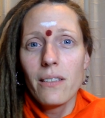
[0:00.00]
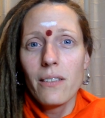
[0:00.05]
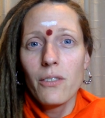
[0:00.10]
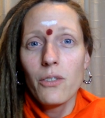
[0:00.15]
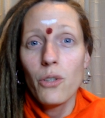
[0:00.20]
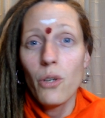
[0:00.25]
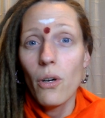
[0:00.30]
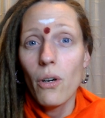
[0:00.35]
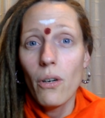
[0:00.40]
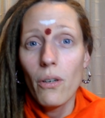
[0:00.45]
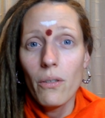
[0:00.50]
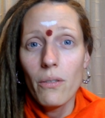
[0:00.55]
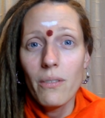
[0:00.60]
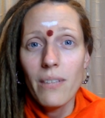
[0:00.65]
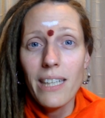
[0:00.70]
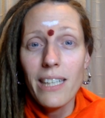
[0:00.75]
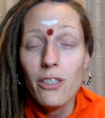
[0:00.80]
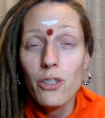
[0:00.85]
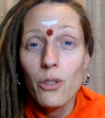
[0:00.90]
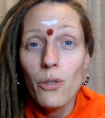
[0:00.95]
So
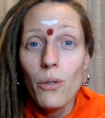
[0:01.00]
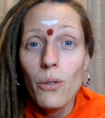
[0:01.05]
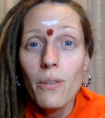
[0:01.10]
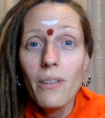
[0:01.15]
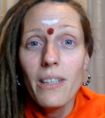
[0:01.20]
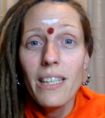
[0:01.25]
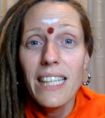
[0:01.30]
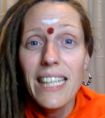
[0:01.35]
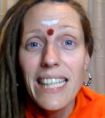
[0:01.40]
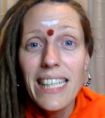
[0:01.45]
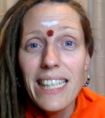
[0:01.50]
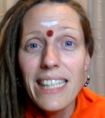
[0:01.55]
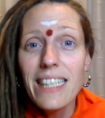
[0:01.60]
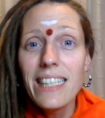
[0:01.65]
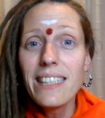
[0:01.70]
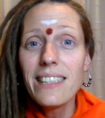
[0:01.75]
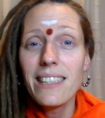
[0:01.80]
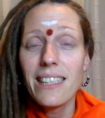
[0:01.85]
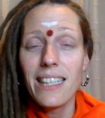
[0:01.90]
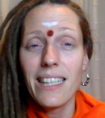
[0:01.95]
there's no
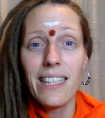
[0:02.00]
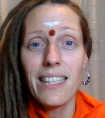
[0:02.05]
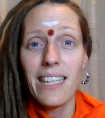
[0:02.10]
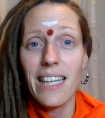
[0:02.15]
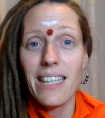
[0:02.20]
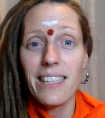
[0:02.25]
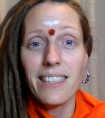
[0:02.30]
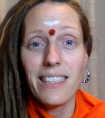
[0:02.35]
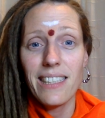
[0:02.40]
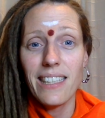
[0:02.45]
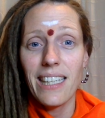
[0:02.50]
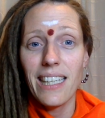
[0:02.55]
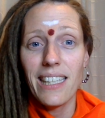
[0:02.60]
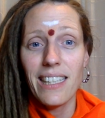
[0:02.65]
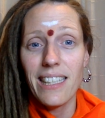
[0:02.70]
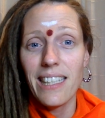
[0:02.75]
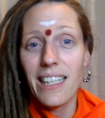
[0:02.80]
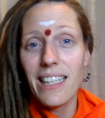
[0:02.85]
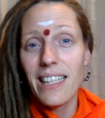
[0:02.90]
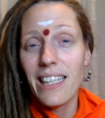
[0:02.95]
need in
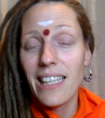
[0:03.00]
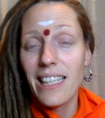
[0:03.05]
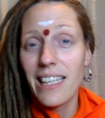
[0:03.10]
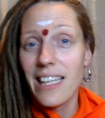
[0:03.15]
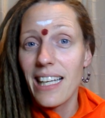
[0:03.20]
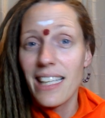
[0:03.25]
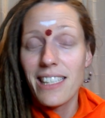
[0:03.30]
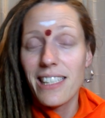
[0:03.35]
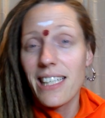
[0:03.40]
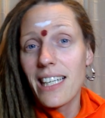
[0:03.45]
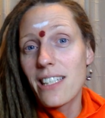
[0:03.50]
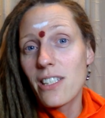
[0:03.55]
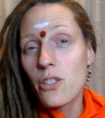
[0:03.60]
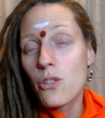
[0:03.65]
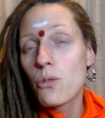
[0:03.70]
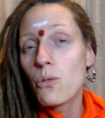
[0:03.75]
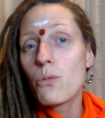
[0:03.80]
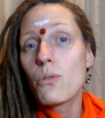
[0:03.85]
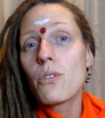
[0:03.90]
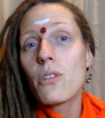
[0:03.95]
that
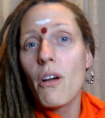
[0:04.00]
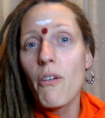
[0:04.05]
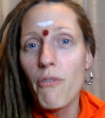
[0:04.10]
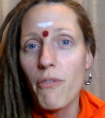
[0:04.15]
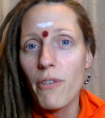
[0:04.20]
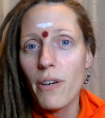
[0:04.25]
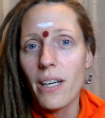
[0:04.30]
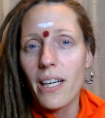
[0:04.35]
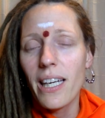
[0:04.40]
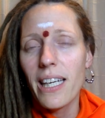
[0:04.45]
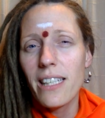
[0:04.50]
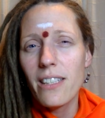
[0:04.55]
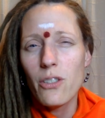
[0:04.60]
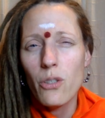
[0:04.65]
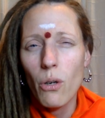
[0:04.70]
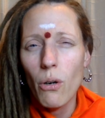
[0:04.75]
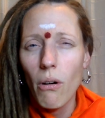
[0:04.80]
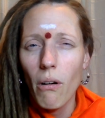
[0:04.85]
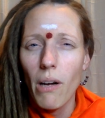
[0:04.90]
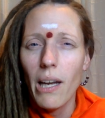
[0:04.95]
sense to suffer.
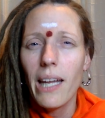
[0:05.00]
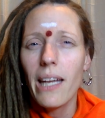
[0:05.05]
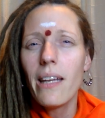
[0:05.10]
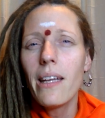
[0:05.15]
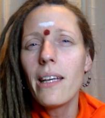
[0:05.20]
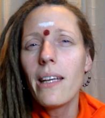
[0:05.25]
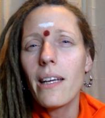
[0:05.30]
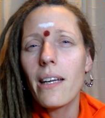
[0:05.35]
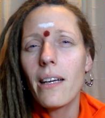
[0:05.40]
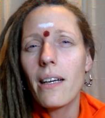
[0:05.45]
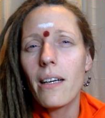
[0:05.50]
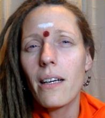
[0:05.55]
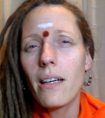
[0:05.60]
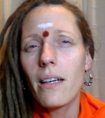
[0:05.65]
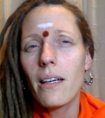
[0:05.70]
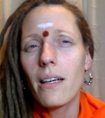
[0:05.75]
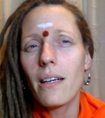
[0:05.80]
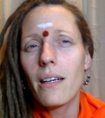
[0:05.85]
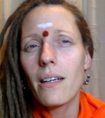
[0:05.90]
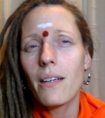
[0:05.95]
It's only
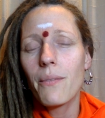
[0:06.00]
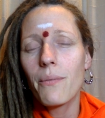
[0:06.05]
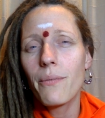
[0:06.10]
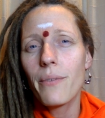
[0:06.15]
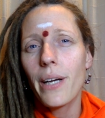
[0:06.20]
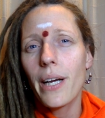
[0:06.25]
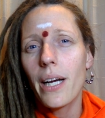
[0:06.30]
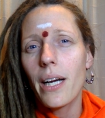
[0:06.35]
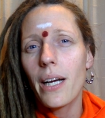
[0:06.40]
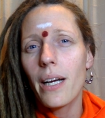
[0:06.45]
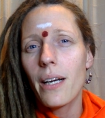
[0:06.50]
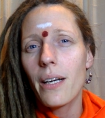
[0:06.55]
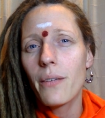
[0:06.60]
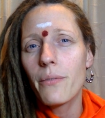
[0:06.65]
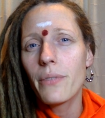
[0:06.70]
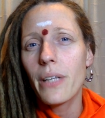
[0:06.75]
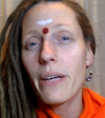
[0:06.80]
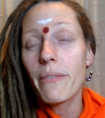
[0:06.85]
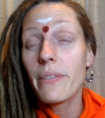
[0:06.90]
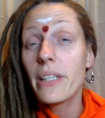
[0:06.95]

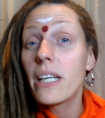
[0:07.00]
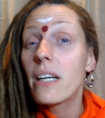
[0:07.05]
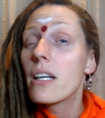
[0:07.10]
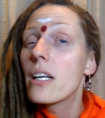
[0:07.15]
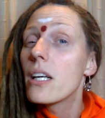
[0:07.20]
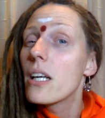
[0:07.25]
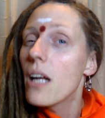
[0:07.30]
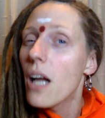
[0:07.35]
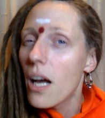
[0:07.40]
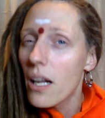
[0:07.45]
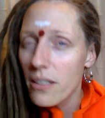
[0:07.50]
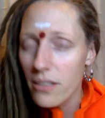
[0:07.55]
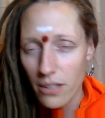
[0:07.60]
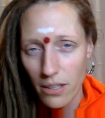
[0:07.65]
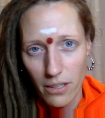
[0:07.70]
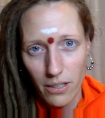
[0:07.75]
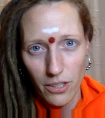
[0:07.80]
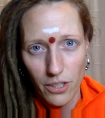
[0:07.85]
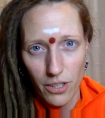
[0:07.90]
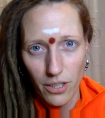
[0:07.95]
where we are not
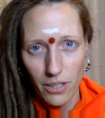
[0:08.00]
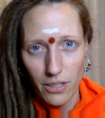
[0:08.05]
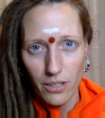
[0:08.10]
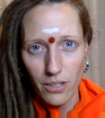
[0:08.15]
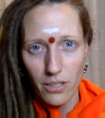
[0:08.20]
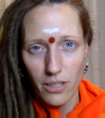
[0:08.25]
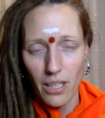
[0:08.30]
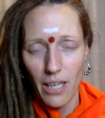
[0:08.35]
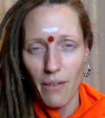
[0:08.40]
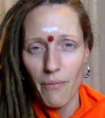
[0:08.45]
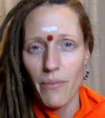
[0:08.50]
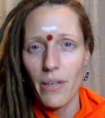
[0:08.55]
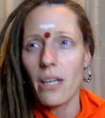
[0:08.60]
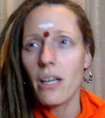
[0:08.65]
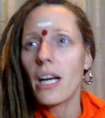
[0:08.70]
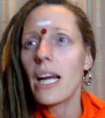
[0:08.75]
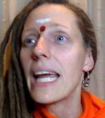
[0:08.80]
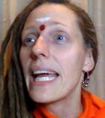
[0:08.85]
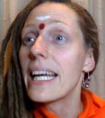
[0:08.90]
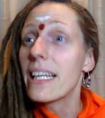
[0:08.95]
conscious and we
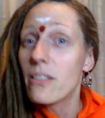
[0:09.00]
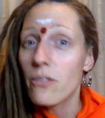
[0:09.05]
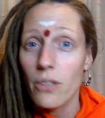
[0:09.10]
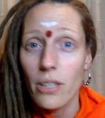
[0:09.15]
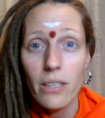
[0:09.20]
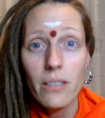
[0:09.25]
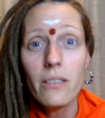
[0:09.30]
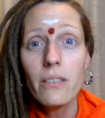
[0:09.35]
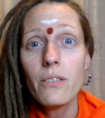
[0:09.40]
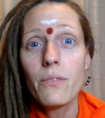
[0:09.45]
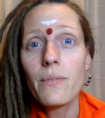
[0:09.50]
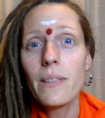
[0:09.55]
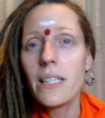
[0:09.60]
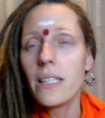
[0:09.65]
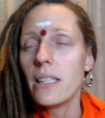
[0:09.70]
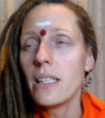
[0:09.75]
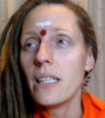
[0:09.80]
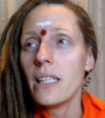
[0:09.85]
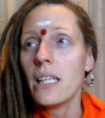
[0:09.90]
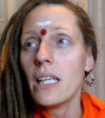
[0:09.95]
are ignorant.
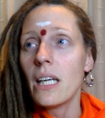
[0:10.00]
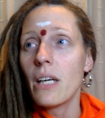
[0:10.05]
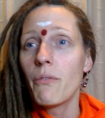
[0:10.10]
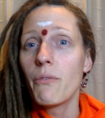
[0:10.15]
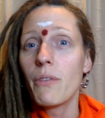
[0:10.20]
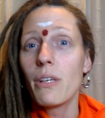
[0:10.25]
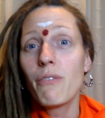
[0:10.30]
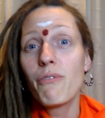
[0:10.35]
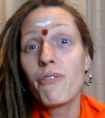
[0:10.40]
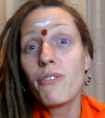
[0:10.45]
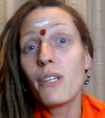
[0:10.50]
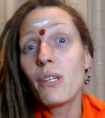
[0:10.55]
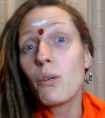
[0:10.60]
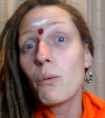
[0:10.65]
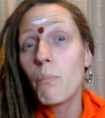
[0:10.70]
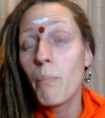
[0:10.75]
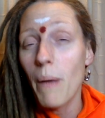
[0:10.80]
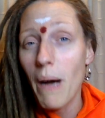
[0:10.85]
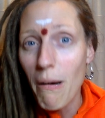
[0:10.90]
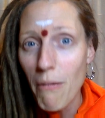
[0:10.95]
We
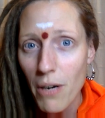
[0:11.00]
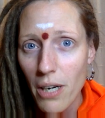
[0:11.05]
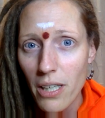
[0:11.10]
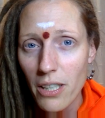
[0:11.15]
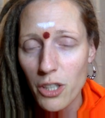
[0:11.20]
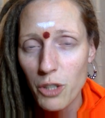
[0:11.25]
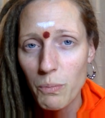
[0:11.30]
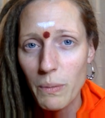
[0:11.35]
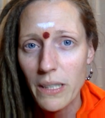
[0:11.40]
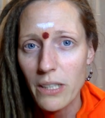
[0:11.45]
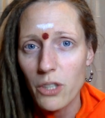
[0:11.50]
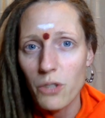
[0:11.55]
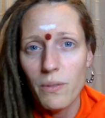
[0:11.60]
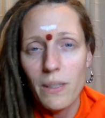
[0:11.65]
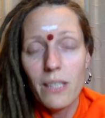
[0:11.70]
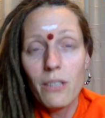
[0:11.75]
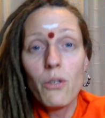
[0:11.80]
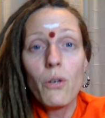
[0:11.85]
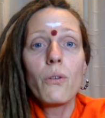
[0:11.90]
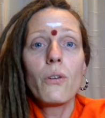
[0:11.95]
feel powerless because
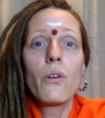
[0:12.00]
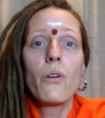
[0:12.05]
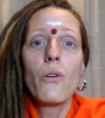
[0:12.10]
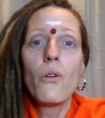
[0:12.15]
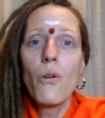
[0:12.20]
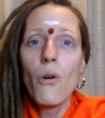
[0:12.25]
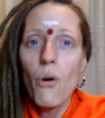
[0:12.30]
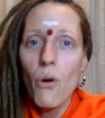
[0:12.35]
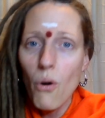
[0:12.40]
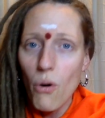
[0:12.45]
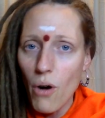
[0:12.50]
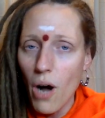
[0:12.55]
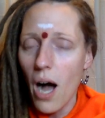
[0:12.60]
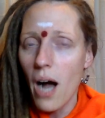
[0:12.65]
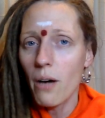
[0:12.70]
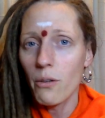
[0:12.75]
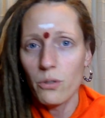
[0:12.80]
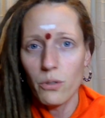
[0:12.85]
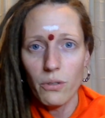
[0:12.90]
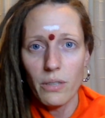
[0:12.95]
we don't know
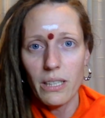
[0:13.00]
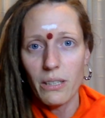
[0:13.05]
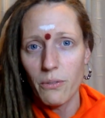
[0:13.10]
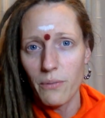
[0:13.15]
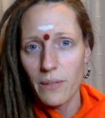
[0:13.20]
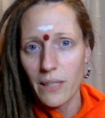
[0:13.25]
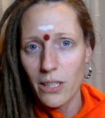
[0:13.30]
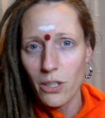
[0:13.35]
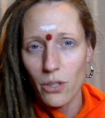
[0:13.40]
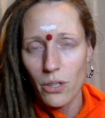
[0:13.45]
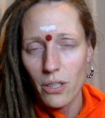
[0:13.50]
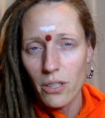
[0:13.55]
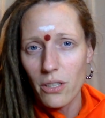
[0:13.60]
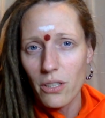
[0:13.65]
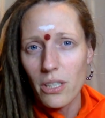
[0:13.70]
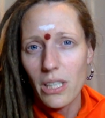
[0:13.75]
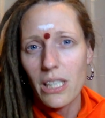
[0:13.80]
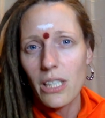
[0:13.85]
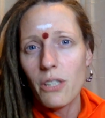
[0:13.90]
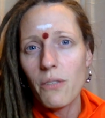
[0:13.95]
how to deal with certain
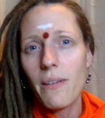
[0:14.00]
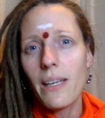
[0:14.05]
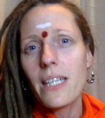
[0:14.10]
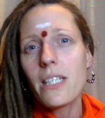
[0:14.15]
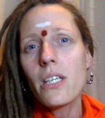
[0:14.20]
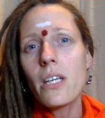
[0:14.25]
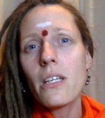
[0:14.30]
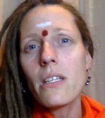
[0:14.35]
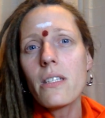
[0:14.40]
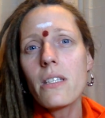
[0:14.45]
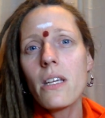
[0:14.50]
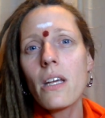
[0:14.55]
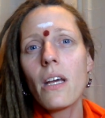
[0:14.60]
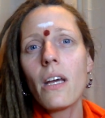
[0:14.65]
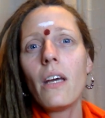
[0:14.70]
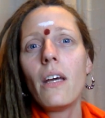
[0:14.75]
situations.